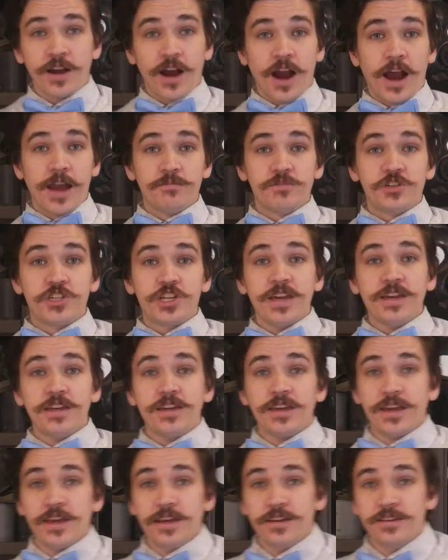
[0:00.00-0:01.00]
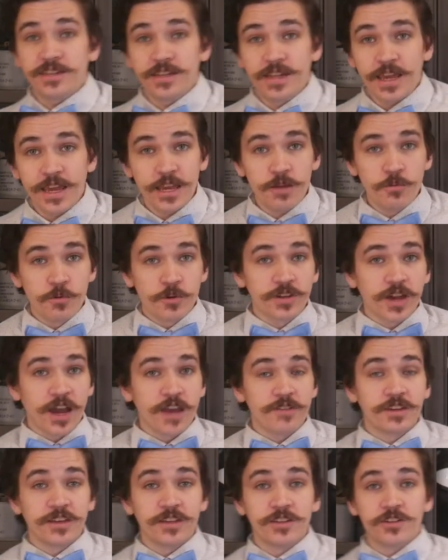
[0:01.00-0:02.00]
I'm Jake, and today we're
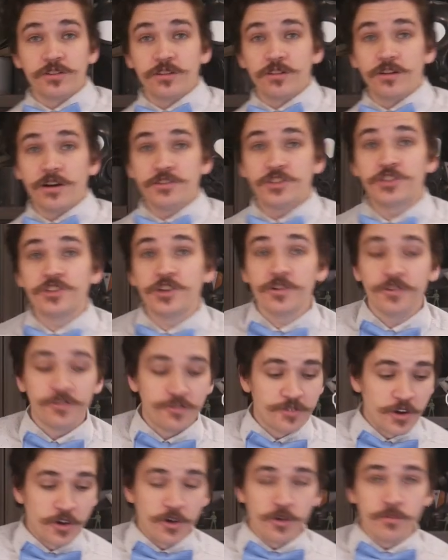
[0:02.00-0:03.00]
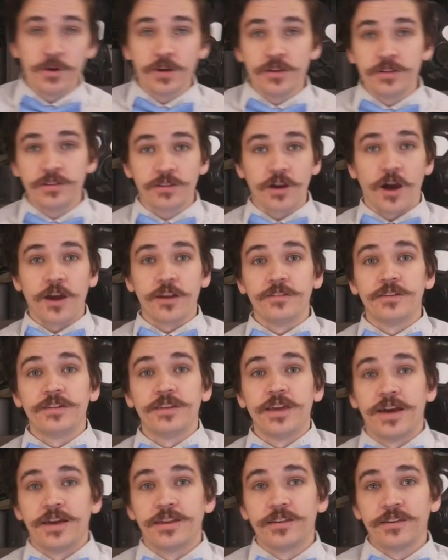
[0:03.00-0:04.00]
diving into the legendary film Dawn of the
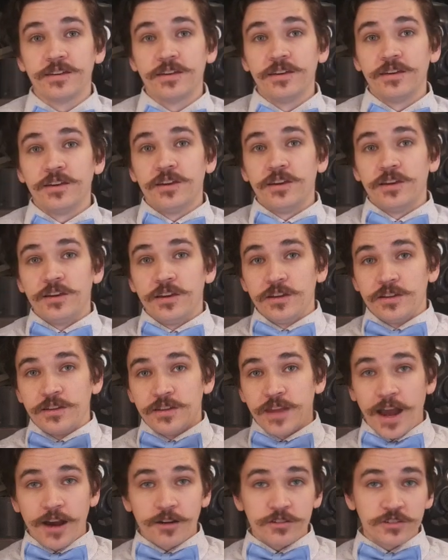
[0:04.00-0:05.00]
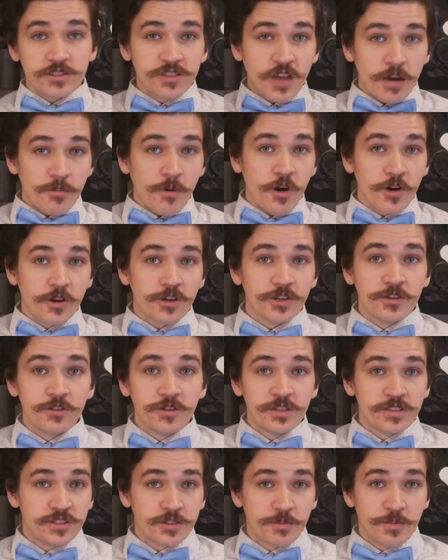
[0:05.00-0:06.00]
Dead. Now, some argue
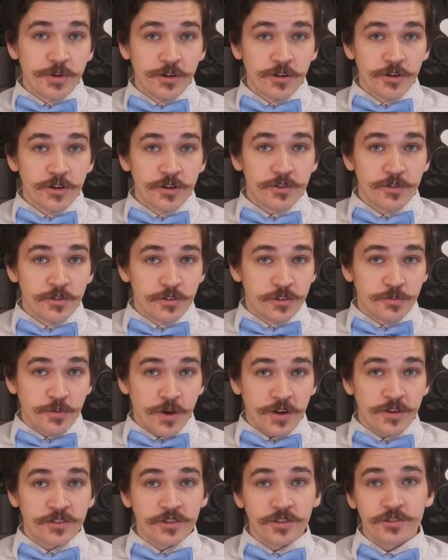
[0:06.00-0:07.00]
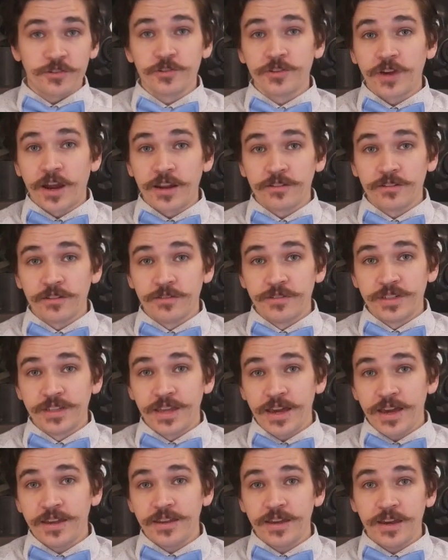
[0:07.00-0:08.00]
it's superior to its predecessor, Night of the Living
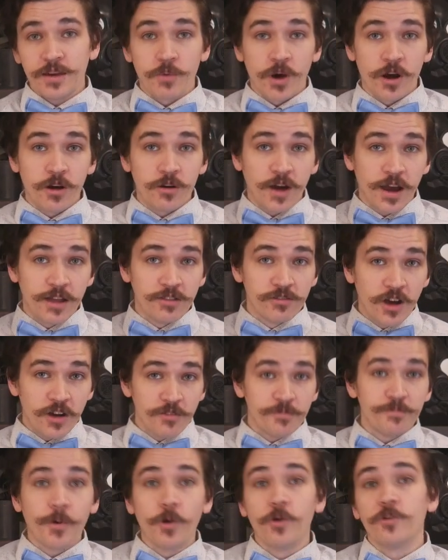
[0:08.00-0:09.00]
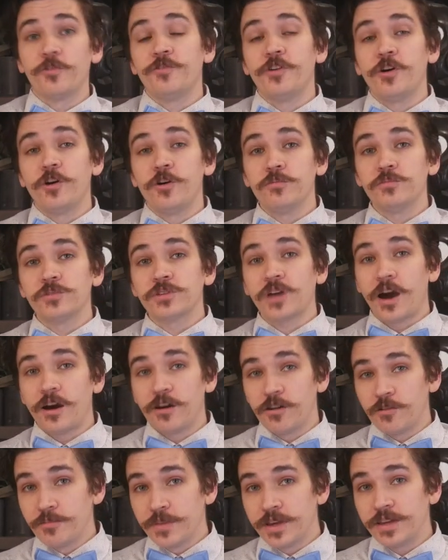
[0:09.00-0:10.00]
Dead, and while I love both films,
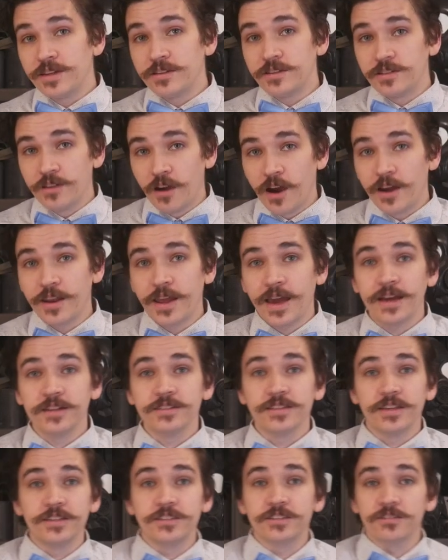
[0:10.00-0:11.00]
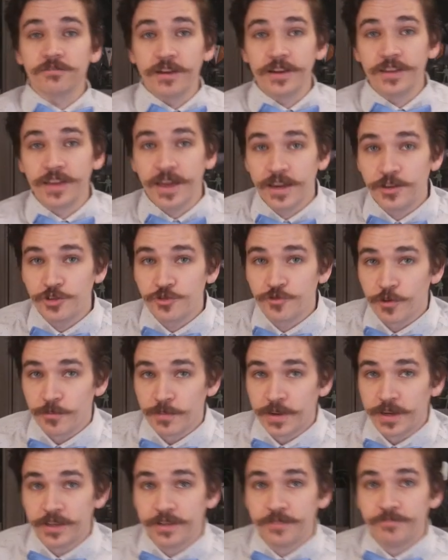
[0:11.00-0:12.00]
I'll admit Dawn has a slight edge for
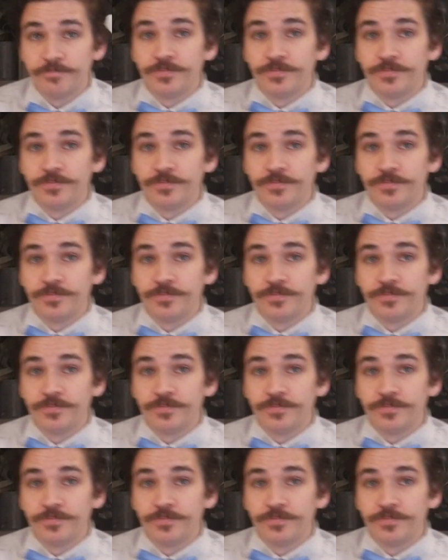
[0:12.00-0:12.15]
me.